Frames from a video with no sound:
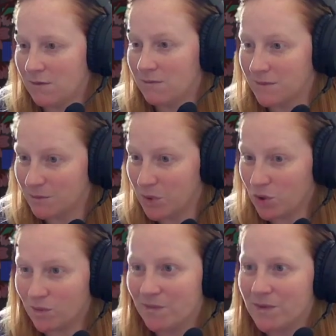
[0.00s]

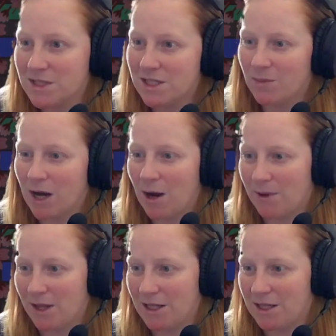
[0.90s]
Boom. See, it
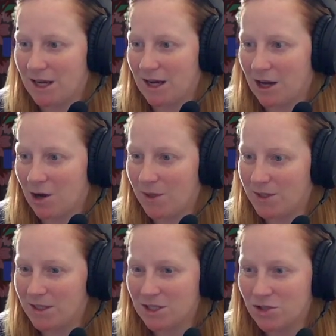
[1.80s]
populated that. How about
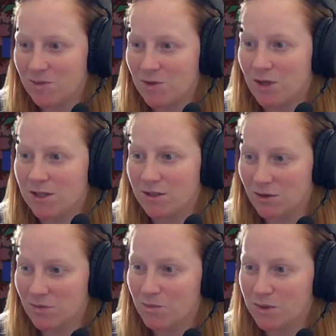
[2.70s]
that next stream? So
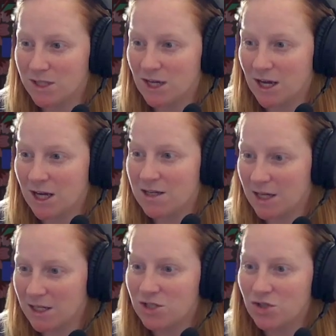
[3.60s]
since I had
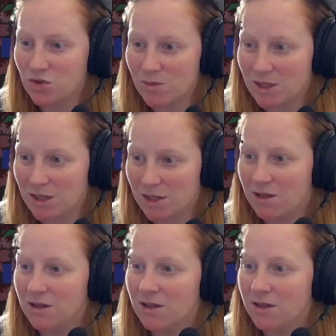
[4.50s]
next stream in
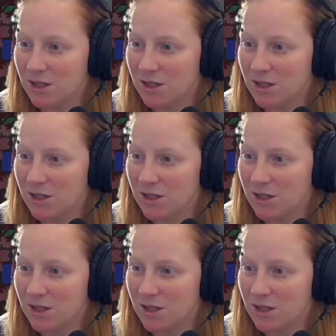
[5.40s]
here, next